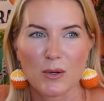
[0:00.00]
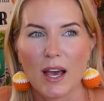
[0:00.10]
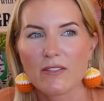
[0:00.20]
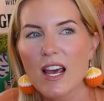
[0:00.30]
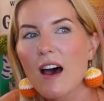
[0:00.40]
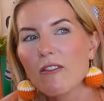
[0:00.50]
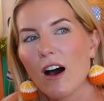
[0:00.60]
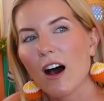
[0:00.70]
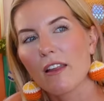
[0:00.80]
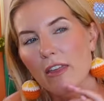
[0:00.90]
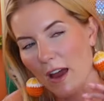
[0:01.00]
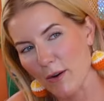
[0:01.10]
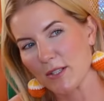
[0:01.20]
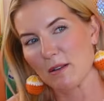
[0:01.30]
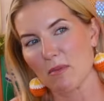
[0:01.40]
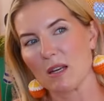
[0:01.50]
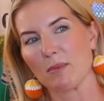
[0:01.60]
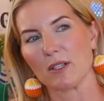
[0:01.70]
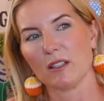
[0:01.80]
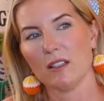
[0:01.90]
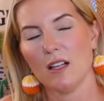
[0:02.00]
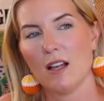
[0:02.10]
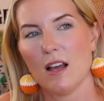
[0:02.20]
You'd have to have 1,000 people